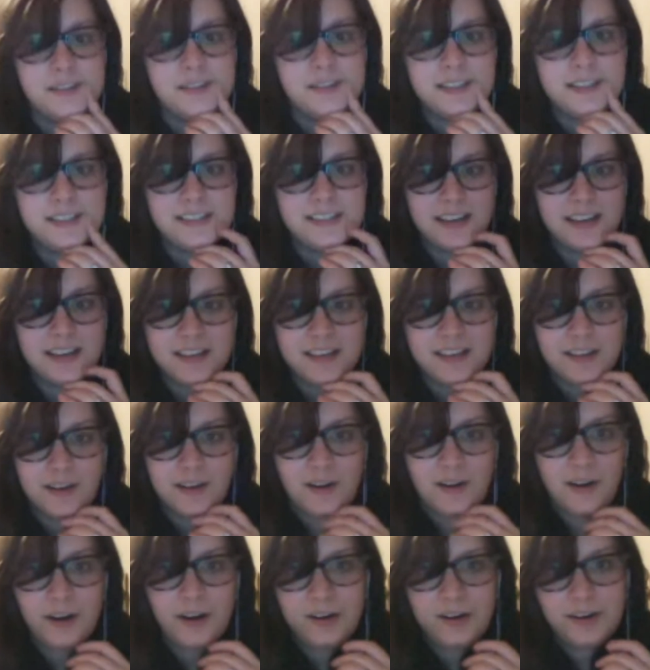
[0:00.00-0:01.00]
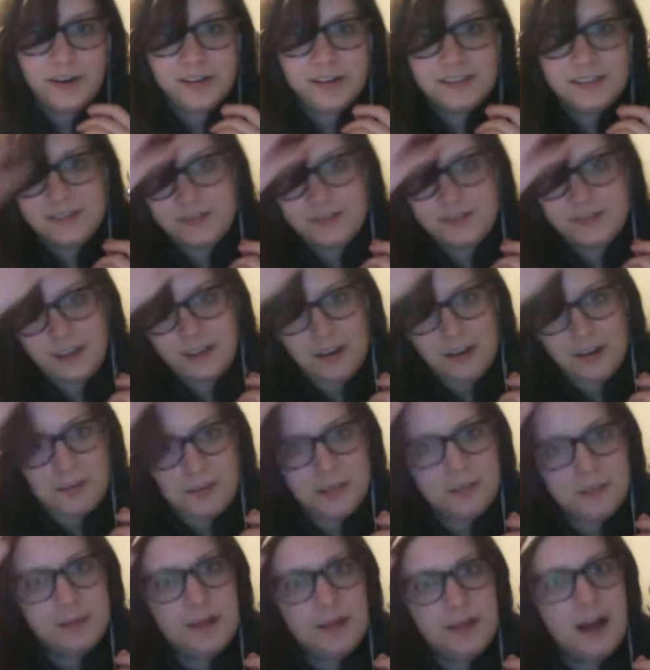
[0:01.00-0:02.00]
study your art to figure
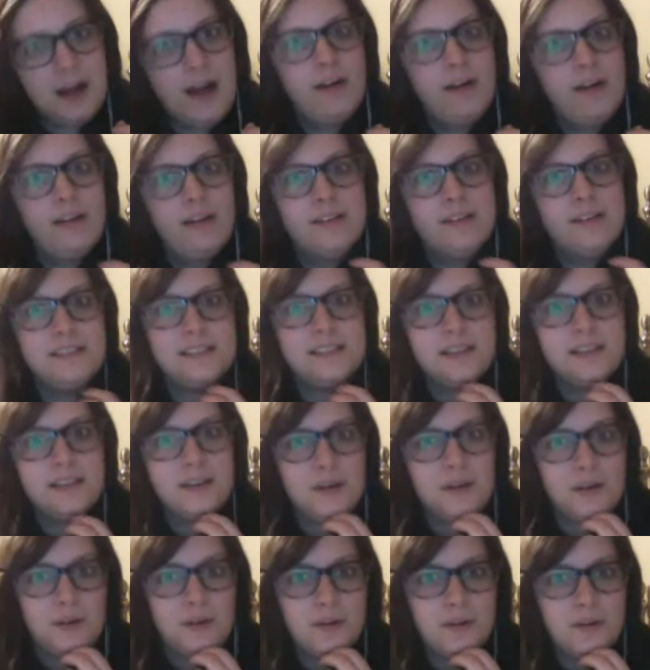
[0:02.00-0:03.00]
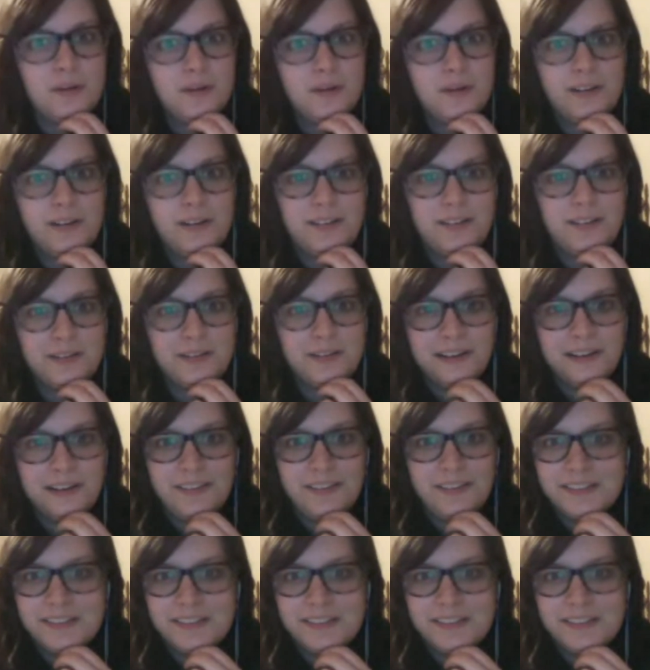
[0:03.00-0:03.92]
people out. And I was like, oh God, this is